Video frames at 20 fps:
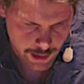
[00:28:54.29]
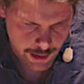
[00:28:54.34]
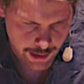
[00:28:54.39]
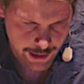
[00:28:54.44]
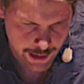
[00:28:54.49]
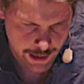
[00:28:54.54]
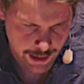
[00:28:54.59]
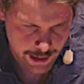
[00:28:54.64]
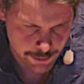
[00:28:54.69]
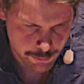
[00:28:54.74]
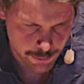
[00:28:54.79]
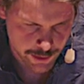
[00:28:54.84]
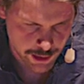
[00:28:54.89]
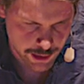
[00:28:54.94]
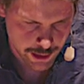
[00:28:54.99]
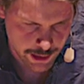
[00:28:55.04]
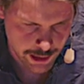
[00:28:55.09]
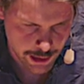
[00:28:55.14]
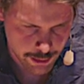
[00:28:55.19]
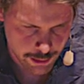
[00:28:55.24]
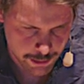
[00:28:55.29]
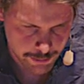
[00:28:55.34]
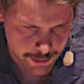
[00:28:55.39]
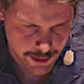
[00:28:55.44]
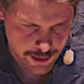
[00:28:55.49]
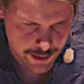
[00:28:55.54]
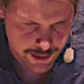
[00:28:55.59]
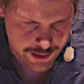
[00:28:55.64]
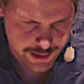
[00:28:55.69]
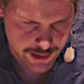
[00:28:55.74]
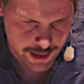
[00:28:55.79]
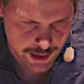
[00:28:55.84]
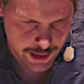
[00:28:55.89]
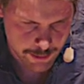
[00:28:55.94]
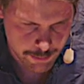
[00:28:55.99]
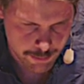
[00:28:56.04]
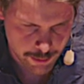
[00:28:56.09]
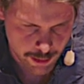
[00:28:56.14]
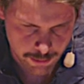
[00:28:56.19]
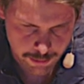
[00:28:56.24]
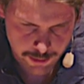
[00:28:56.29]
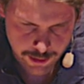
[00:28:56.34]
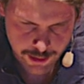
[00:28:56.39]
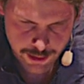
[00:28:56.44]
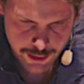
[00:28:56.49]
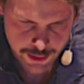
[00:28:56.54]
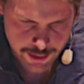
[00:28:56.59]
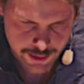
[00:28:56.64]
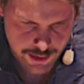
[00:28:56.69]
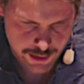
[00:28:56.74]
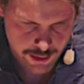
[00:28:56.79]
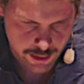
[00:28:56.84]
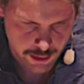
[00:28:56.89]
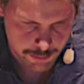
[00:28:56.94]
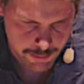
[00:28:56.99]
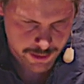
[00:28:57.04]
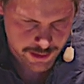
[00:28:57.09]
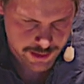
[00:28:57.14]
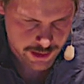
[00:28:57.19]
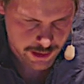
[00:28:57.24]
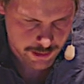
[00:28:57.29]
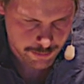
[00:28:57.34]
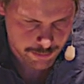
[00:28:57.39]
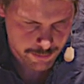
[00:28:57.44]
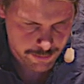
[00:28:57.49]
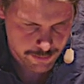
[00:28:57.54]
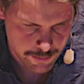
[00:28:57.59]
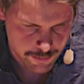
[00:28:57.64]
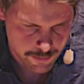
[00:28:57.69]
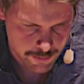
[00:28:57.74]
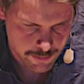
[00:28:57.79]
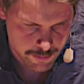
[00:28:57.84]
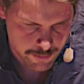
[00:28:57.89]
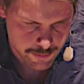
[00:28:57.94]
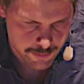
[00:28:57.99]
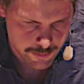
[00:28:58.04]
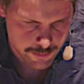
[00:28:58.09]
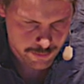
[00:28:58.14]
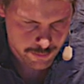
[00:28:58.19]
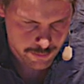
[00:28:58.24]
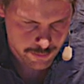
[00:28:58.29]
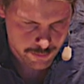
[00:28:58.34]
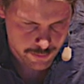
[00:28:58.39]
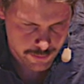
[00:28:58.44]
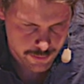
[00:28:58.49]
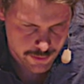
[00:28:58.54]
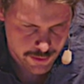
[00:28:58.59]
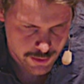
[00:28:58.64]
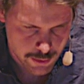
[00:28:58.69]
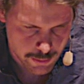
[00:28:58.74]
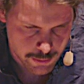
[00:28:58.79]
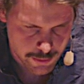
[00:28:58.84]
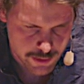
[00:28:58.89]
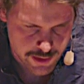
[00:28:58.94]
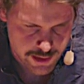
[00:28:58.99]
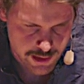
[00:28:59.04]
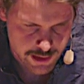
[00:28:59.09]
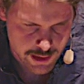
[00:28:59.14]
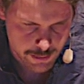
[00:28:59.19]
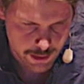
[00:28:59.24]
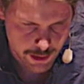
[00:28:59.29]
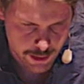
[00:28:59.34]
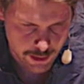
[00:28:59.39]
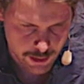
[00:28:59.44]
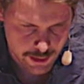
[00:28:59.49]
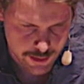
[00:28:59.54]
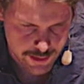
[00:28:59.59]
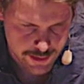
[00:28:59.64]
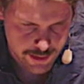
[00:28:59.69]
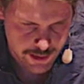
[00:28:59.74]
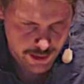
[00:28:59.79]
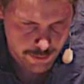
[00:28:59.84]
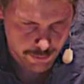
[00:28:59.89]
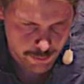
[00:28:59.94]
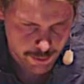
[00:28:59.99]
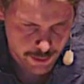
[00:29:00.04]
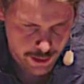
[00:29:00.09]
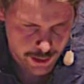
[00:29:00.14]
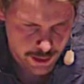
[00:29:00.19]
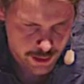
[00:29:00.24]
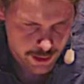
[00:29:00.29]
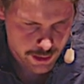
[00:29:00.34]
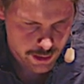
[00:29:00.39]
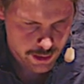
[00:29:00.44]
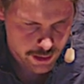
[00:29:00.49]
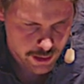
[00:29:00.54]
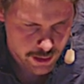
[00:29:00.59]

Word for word: And we got an error because I probably just copied some stupid semicolon somewhere.